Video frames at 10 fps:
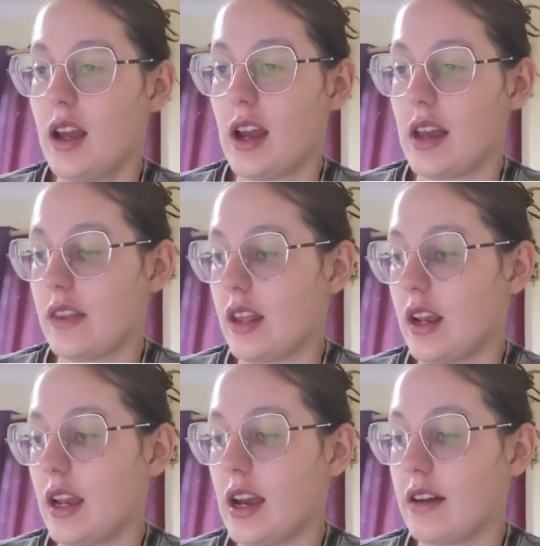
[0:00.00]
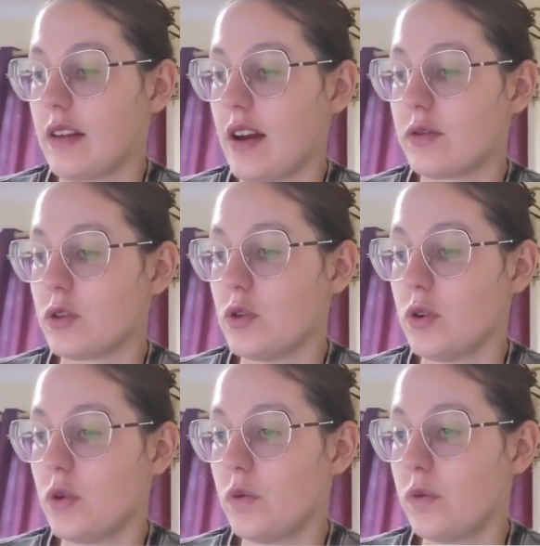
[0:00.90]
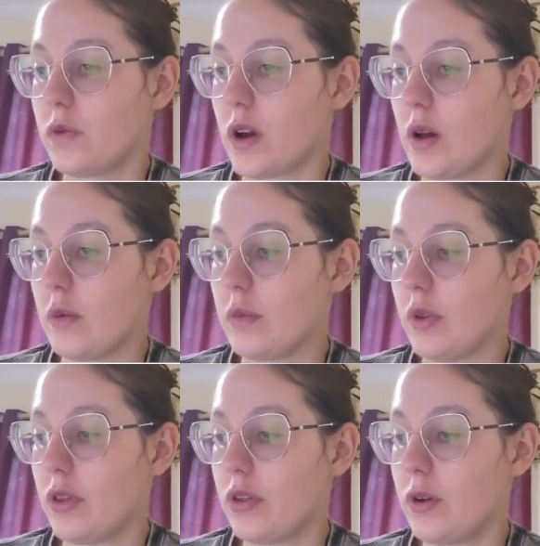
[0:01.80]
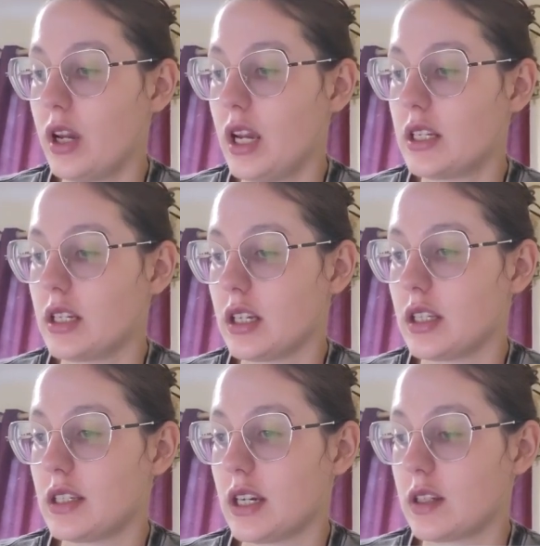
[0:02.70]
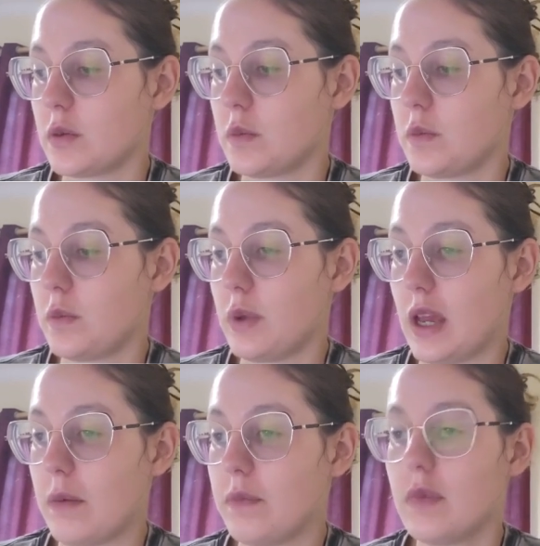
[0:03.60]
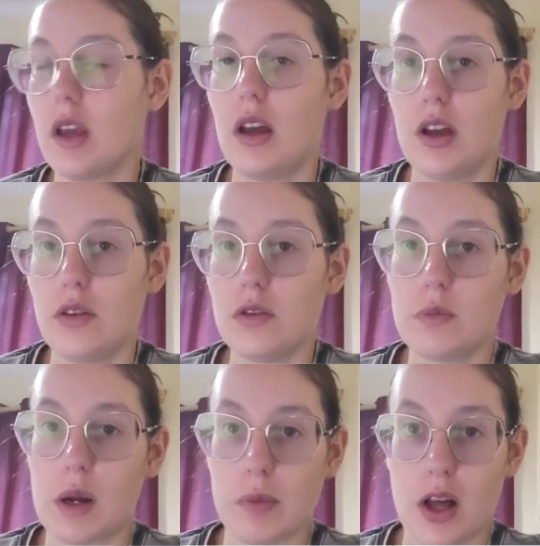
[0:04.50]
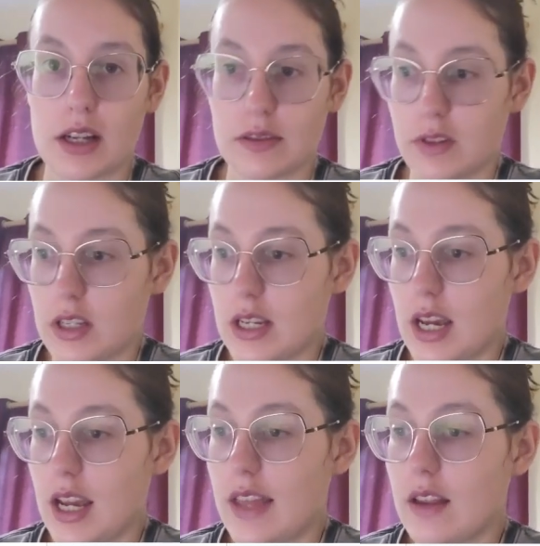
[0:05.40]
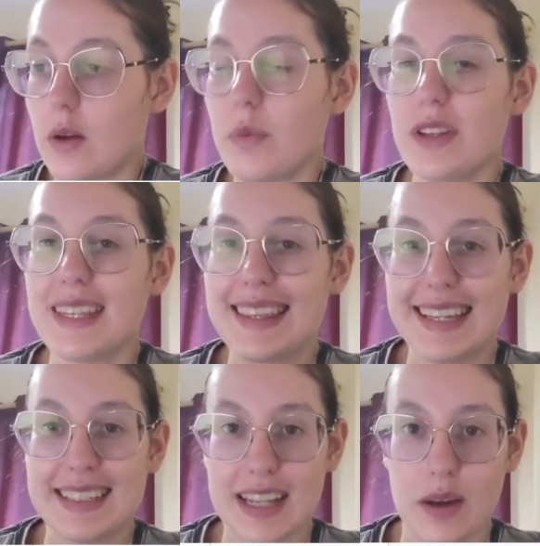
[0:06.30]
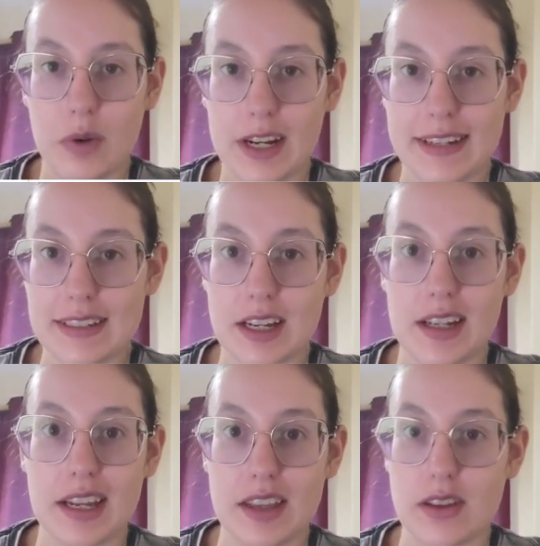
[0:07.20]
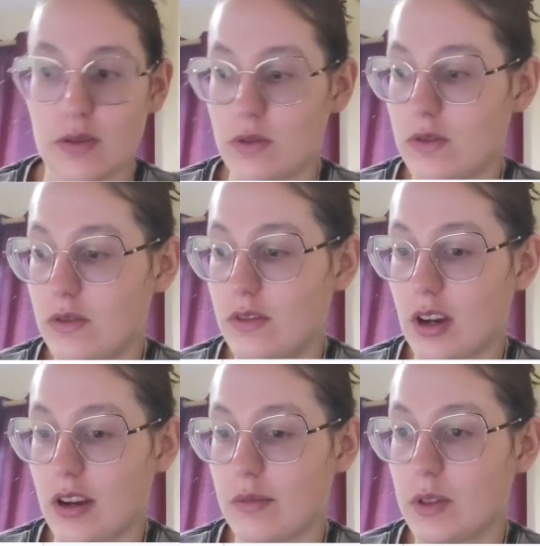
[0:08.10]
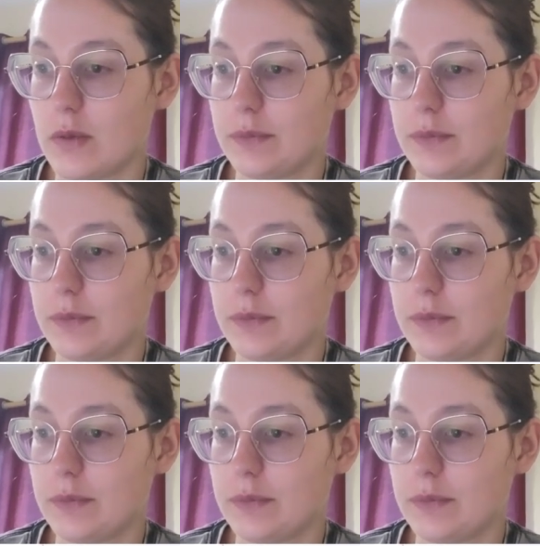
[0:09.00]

And then I have afternoon from 3 to 6 p.m. Those are my blocks for the day, and then I'll put the things that I want to get done in those times.